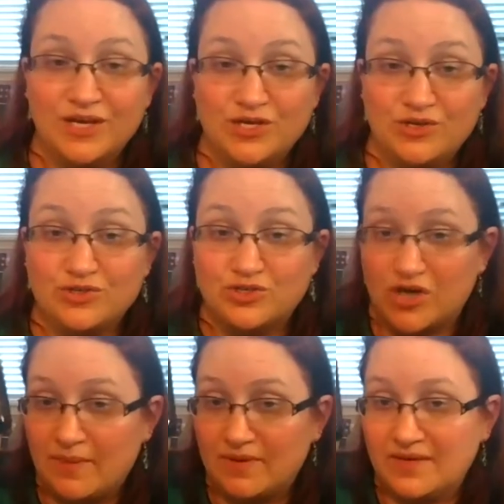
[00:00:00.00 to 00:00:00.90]
You could
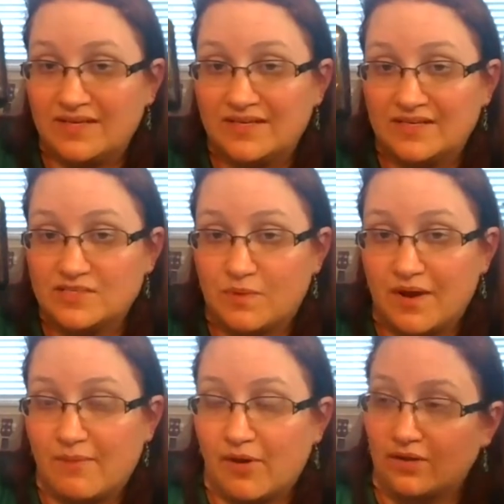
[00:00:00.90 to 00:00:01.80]
try putting it in a
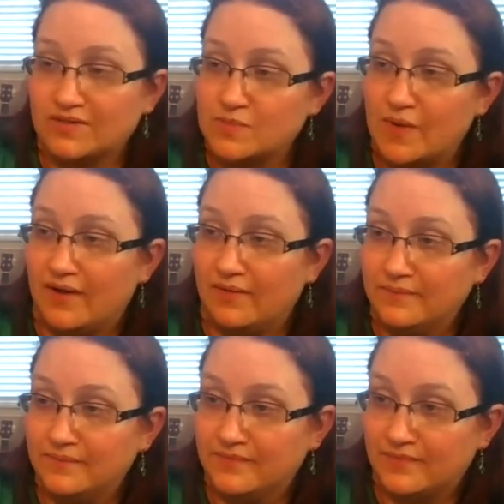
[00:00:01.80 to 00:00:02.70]
spray bottle as well,
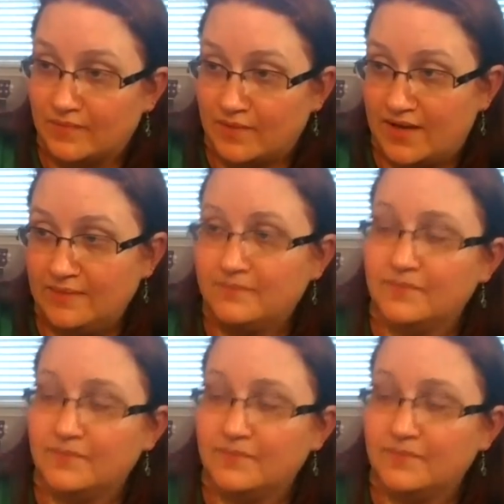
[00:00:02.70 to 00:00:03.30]
okay?